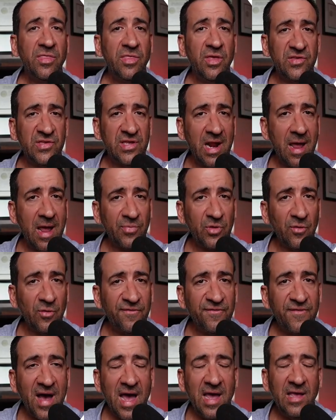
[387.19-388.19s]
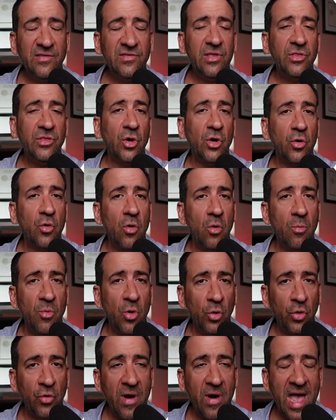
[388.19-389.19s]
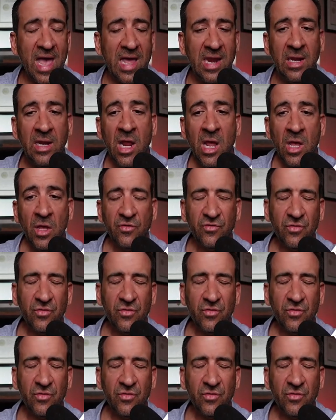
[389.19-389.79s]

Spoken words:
the synaptophysin, the chromogranin.